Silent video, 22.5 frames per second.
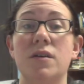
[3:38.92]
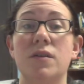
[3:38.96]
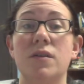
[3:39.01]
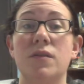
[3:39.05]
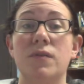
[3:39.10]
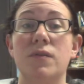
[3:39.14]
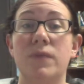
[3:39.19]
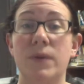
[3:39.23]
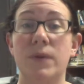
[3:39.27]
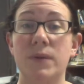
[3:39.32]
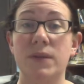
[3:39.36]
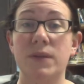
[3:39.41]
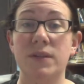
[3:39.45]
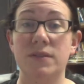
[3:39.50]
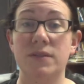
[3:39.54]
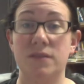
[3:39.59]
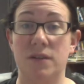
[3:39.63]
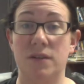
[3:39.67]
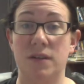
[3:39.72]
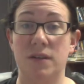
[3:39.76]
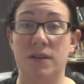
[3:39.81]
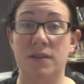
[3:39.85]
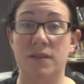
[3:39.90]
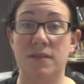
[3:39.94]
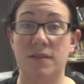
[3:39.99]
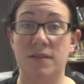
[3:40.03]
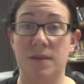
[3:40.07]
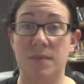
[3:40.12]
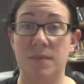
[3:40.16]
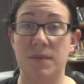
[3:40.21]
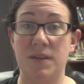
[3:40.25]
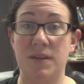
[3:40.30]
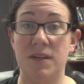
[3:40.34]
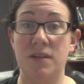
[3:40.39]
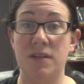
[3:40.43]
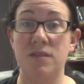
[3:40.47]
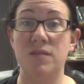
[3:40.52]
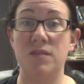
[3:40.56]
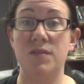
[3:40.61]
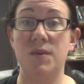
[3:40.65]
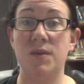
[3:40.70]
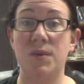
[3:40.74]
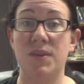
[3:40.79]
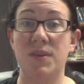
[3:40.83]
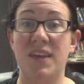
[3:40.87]
focus on something
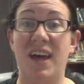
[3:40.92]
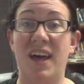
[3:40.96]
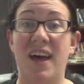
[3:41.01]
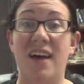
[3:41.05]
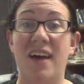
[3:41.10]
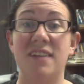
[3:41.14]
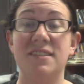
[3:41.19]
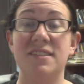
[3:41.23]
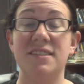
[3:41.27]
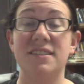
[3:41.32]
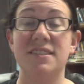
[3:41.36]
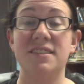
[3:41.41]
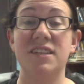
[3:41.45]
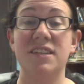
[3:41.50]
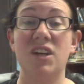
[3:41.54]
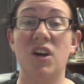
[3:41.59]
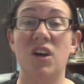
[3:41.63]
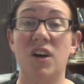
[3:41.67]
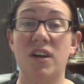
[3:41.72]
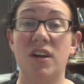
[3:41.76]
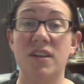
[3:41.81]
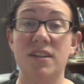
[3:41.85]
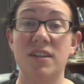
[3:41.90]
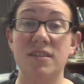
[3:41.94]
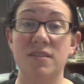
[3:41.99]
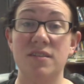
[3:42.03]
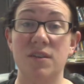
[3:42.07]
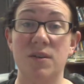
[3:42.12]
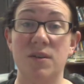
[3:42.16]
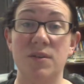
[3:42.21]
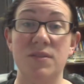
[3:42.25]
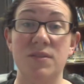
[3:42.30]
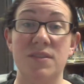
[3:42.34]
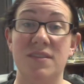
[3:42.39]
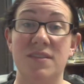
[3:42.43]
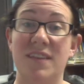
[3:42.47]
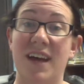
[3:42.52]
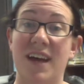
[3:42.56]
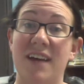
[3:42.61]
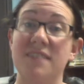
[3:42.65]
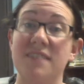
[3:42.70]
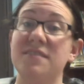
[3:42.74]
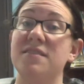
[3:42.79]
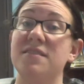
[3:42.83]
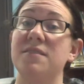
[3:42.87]
so that the audience knows that that
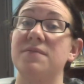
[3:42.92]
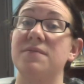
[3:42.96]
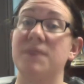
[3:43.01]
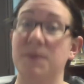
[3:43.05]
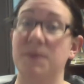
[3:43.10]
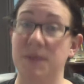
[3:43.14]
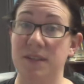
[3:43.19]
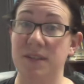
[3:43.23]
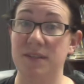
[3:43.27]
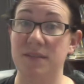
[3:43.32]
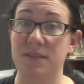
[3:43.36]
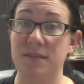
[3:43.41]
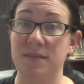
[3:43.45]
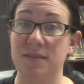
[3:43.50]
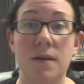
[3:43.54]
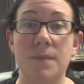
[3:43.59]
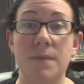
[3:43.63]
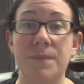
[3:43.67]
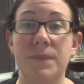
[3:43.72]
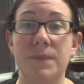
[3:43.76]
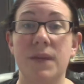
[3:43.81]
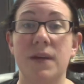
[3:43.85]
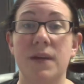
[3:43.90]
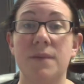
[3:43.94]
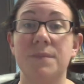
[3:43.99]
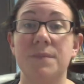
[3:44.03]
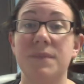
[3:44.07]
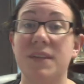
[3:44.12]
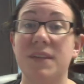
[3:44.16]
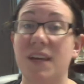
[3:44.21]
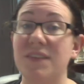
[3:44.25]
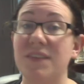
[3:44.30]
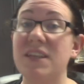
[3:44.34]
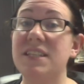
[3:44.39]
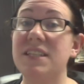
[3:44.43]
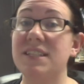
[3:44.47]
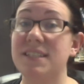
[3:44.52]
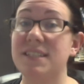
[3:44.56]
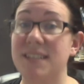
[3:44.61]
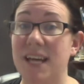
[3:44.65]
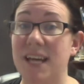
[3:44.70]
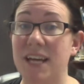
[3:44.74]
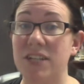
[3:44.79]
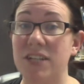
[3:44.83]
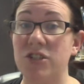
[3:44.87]
is the focus. Giving the
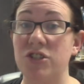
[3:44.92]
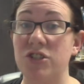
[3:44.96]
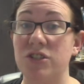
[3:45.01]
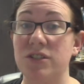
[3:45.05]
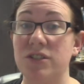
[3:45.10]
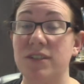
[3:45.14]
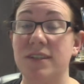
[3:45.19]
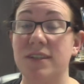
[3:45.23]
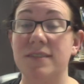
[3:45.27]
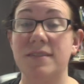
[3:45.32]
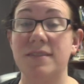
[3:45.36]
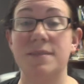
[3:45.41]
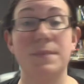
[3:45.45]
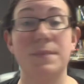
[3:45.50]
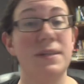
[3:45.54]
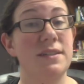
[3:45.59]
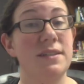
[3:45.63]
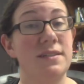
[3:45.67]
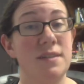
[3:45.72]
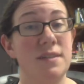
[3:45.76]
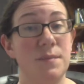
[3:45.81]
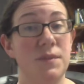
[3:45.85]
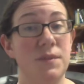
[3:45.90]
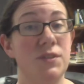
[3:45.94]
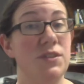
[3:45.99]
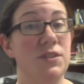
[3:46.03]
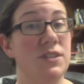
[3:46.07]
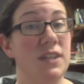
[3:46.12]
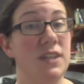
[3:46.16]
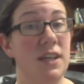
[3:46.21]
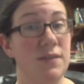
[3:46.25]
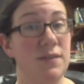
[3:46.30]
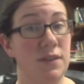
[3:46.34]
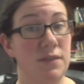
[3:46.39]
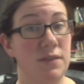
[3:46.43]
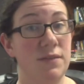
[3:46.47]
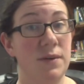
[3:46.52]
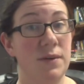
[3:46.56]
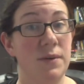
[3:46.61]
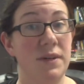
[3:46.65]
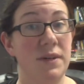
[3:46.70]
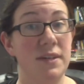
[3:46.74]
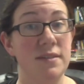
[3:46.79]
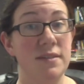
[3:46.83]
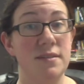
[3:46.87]
stage is a bit similar to giving
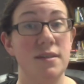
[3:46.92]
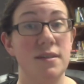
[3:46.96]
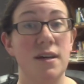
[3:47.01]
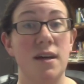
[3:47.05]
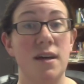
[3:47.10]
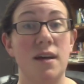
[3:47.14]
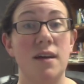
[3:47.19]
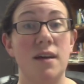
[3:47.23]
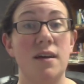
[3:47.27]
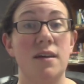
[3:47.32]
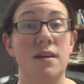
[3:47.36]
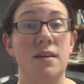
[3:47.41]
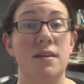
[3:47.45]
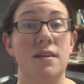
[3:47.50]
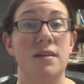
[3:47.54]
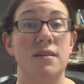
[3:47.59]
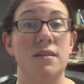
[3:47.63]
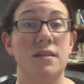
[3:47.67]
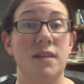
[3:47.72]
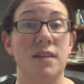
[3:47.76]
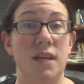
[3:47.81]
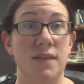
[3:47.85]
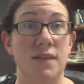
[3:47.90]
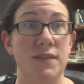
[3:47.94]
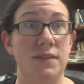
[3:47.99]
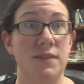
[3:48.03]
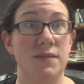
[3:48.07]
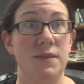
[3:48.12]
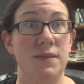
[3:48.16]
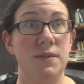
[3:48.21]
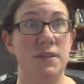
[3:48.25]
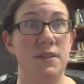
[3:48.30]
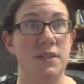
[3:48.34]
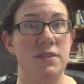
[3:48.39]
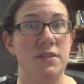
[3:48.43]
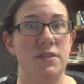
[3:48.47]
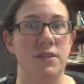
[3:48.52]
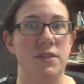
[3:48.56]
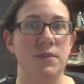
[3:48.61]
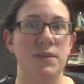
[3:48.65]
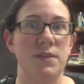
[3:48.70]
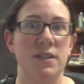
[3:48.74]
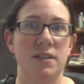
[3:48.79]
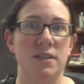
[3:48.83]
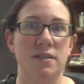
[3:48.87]
focus. Giving focus,
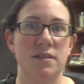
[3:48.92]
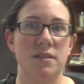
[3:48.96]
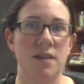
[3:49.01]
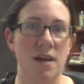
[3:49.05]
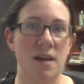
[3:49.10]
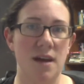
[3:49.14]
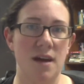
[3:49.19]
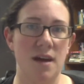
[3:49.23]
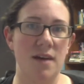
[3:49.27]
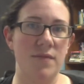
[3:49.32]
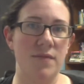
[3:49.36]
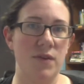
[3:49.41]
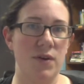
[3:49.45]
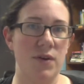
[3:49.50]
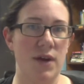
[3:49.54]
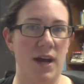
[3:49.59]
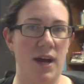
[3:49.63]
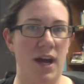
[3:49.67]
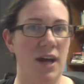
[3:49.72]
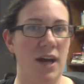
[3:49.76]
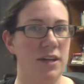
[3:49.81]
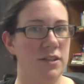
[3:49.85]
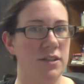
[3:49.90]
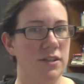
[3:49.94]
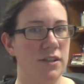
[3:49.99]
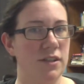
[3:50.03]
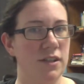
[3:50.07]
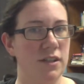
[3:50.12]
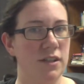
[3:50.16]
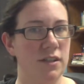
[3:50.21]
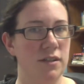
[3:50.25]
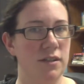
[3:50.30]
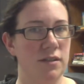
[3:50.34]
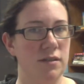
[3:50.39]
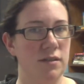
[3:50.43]
you can have your actor